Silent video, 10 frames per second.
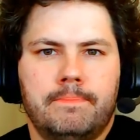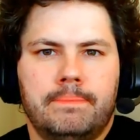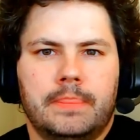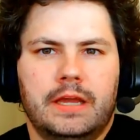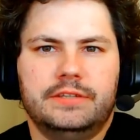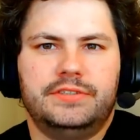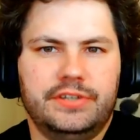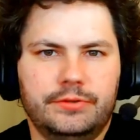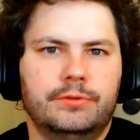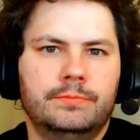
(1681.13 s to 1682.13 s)

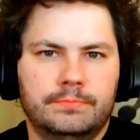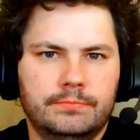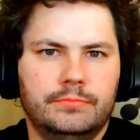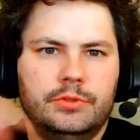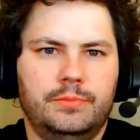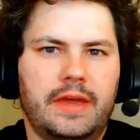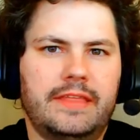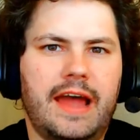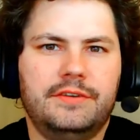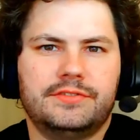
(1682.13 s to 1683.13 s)
until you pay the
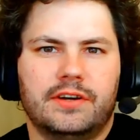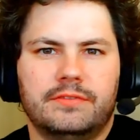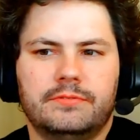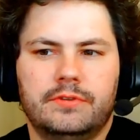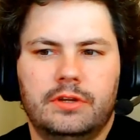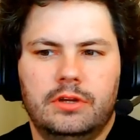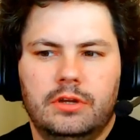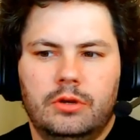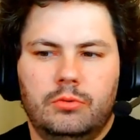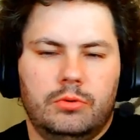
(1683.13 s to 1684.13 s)
house off?
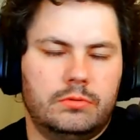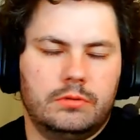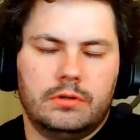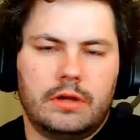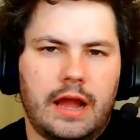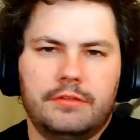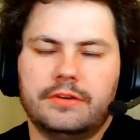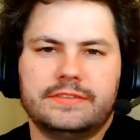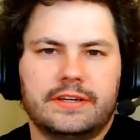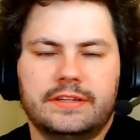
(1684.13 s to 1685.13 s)
Well, how long is
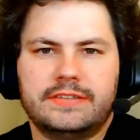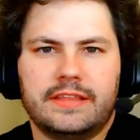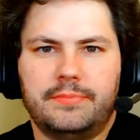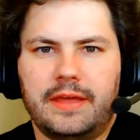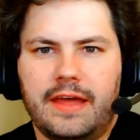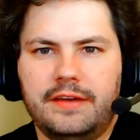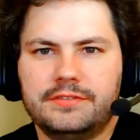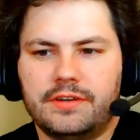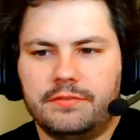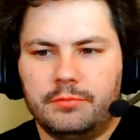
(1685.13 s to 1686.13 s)
it going to take to pay the house
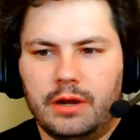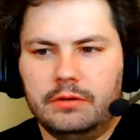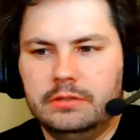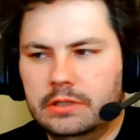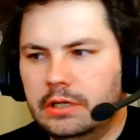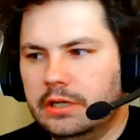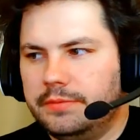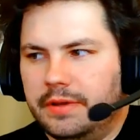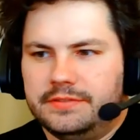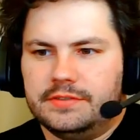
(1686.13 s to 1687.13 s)
off? Well,
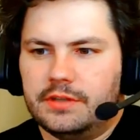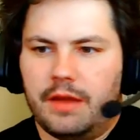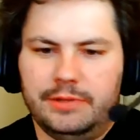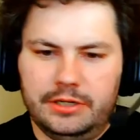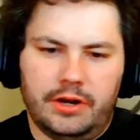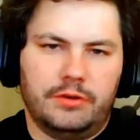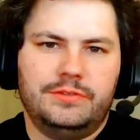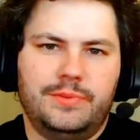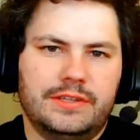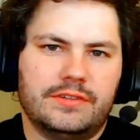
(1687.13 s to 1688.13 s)
depends. It
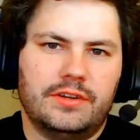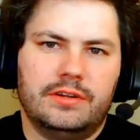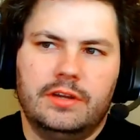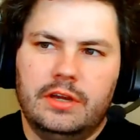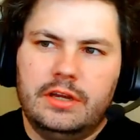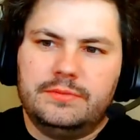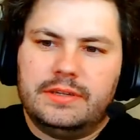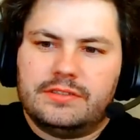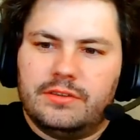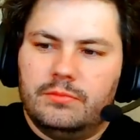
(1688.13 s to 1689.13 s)
depends on
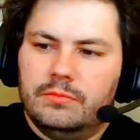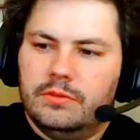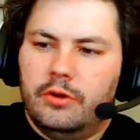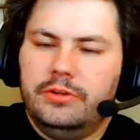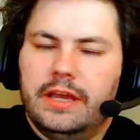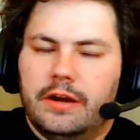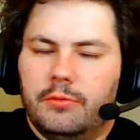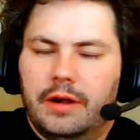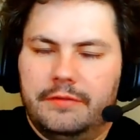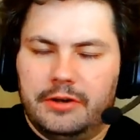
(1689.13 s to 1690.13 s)
the loan you get or
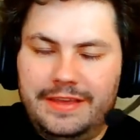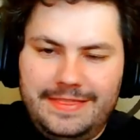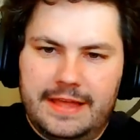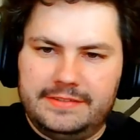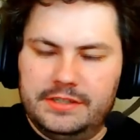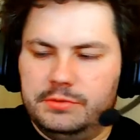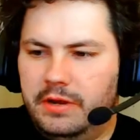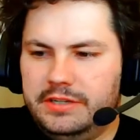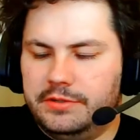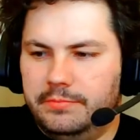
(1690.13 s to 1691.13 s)
whatever in that
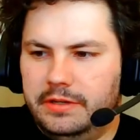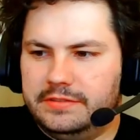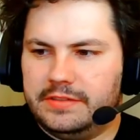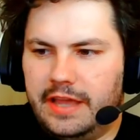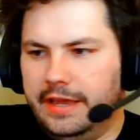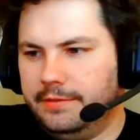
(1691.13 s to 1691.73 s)
situation. But it's like